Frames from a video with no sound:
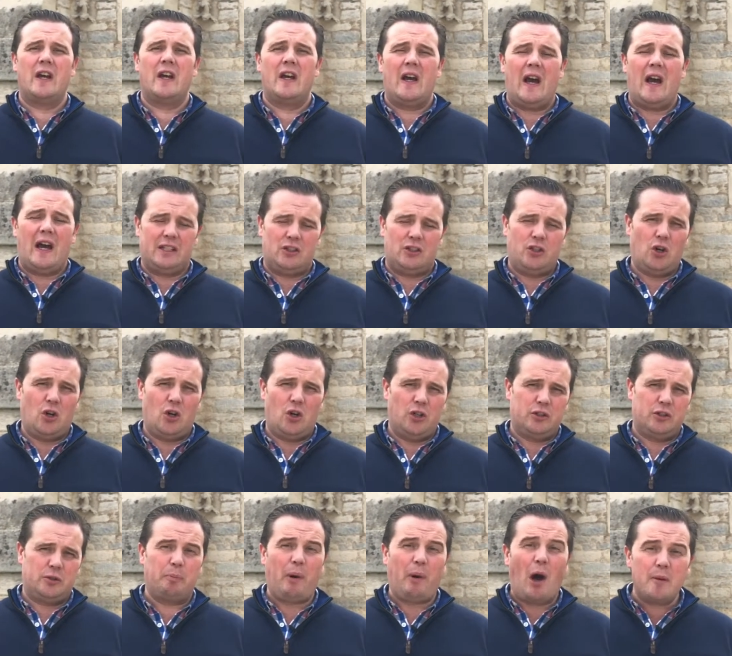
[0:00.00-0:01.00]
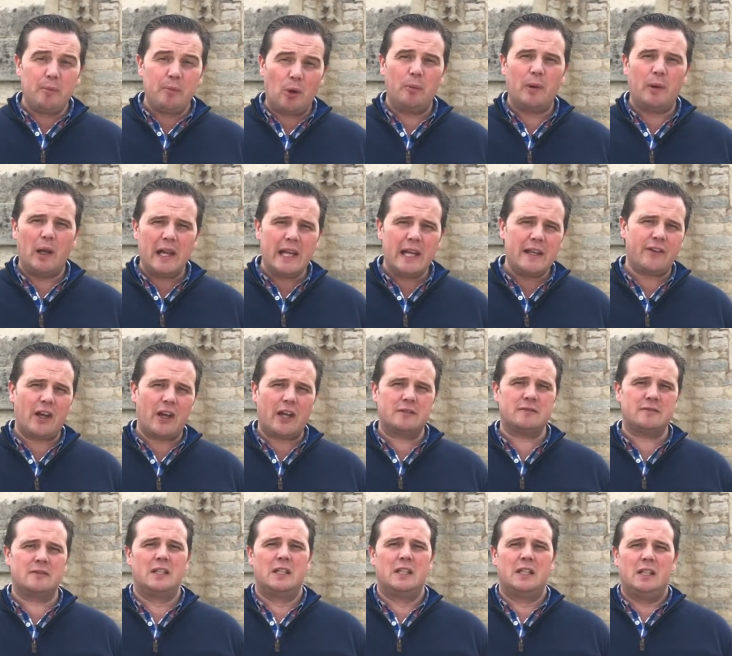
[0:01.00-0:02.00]
and God, Bible-believing,
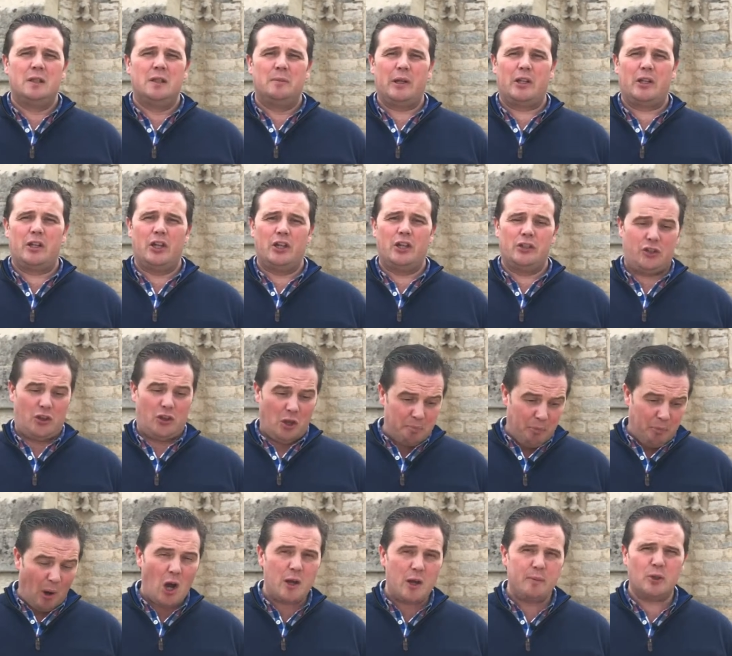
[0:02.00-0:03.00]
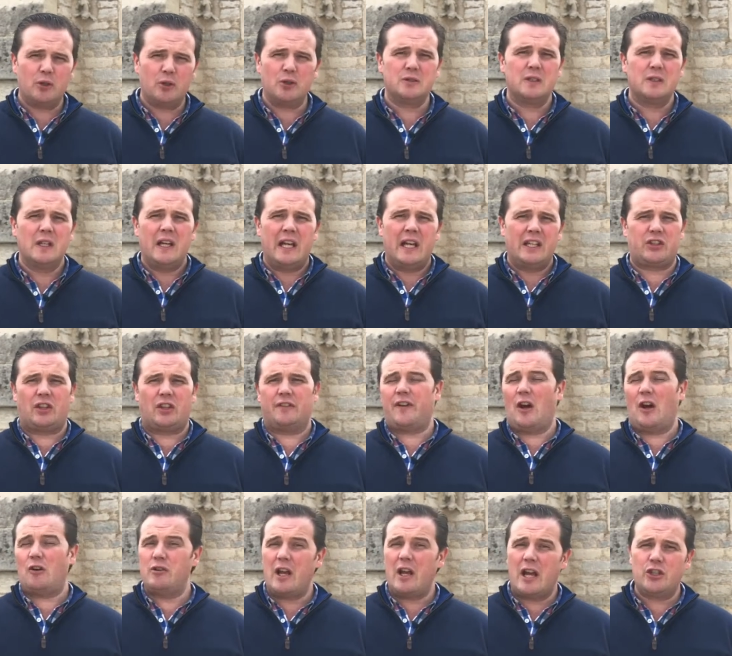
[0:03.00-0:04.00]
because the Bible is the
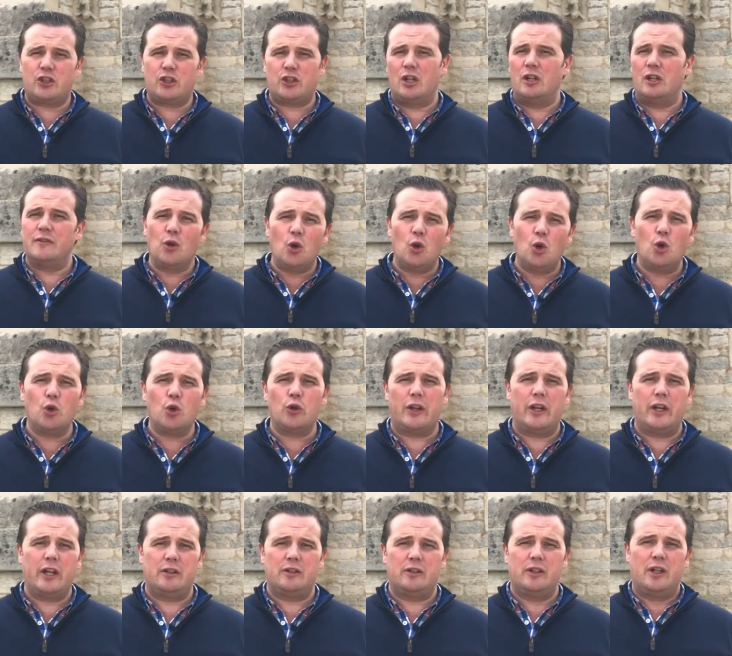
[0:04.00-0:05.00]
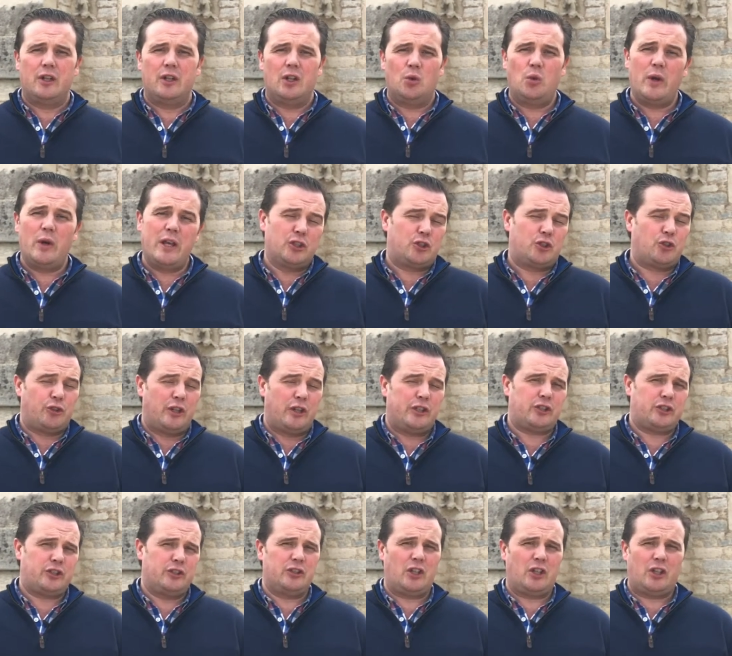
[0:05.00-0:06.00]
foundation of all that we as
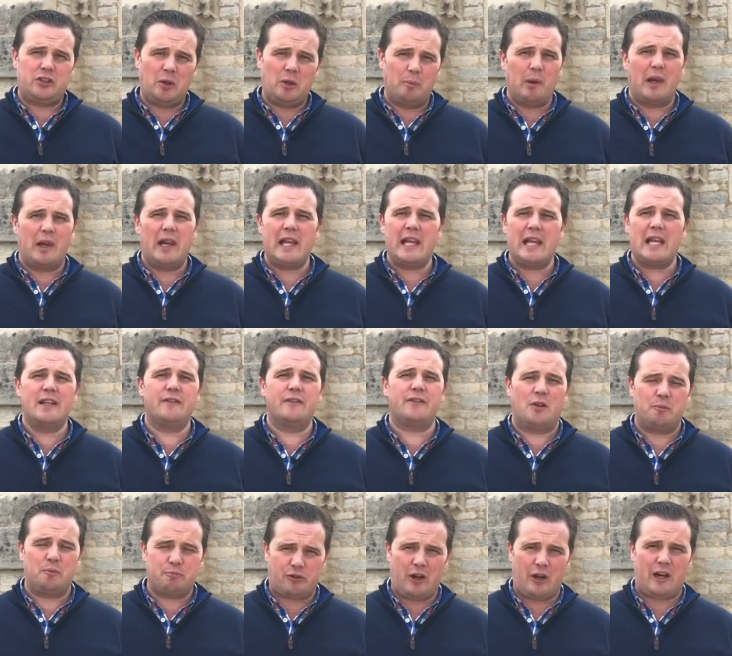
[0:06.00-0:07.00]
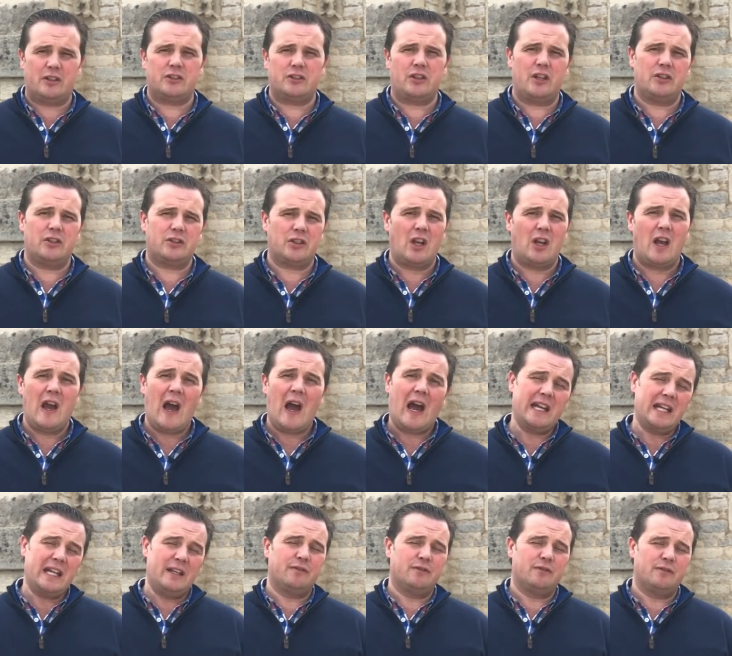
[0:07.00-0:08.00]
Christians are to believe and practice and
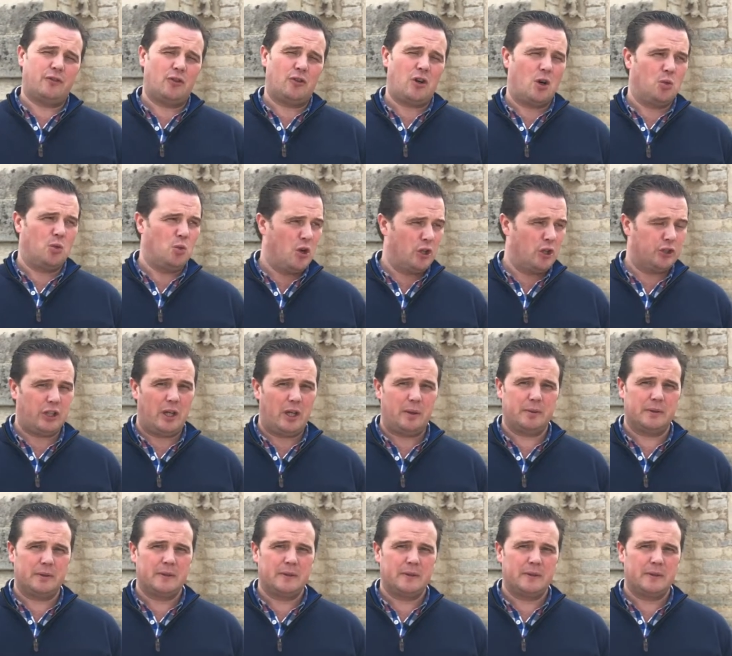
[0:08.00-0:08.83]
even for our worship.